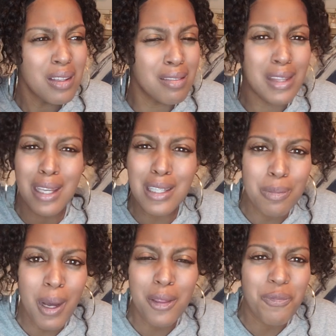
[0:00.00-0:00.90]
these
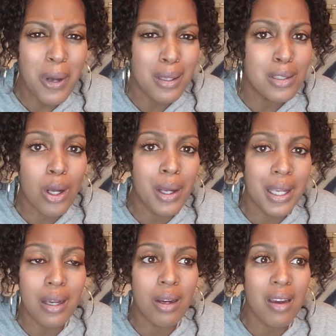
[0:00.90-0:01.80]
motherfuckers on
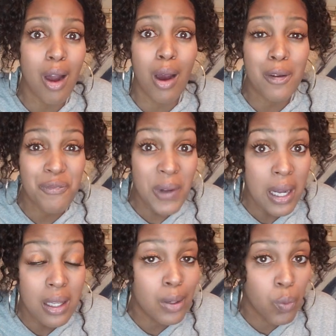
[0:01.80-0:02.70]
here are
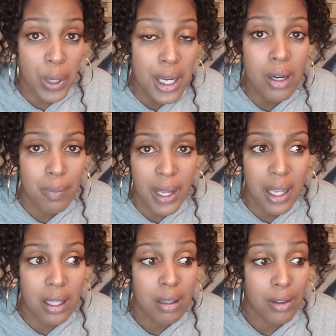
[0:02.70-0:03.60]
fucking weird,
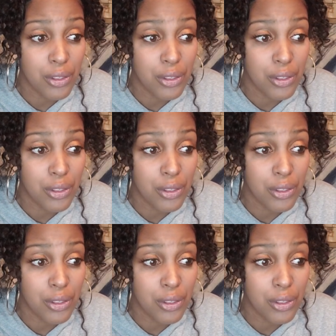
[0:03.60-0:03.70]
man.